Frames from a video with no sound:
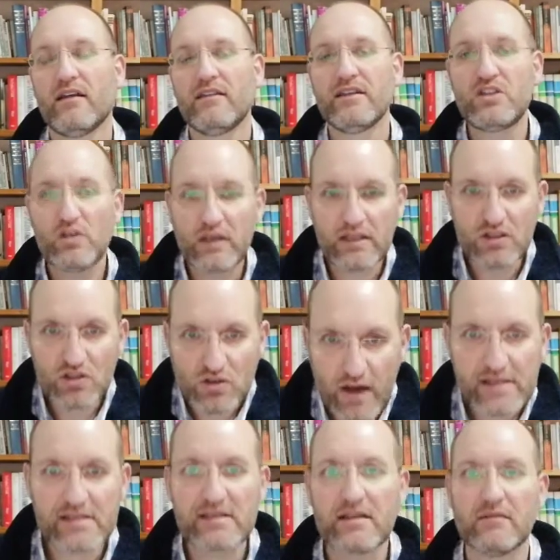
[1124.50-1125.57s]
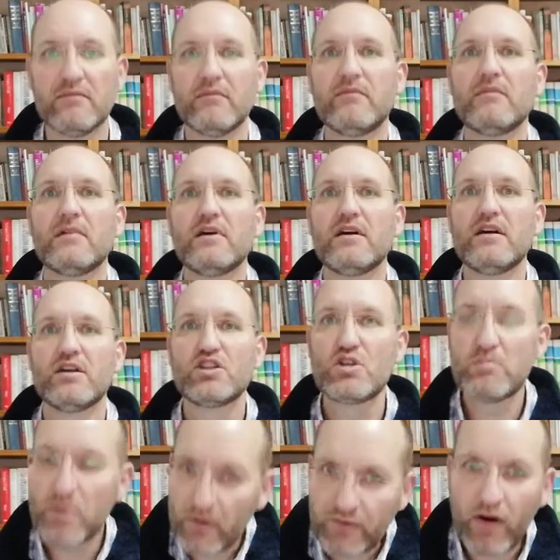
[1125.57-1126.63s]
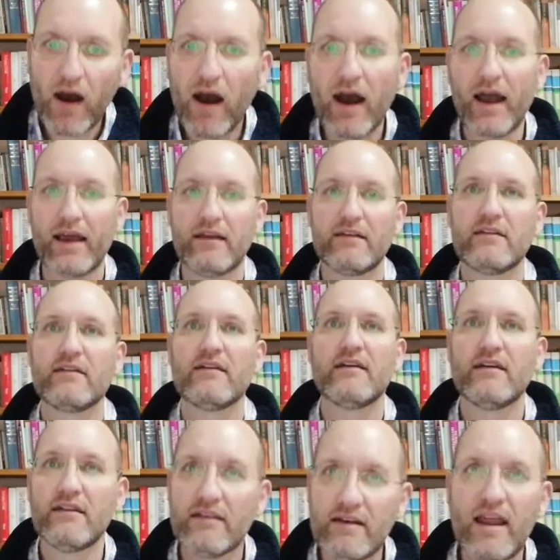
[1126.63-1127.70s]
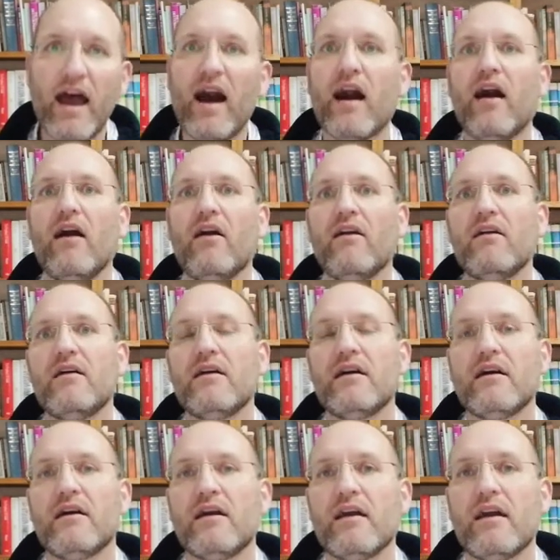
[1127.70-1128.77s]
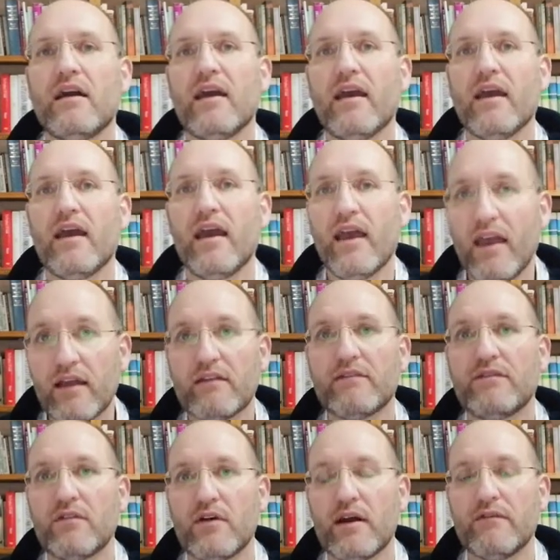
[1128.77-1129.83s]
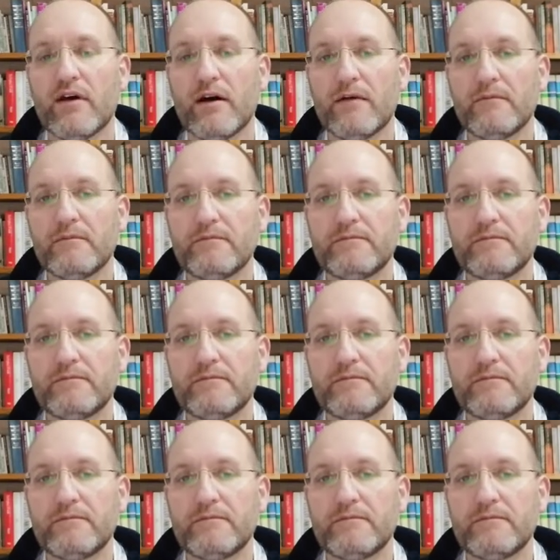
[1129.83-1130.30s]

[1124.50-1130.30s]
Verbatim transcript: that you can trust Him to provide now and forever.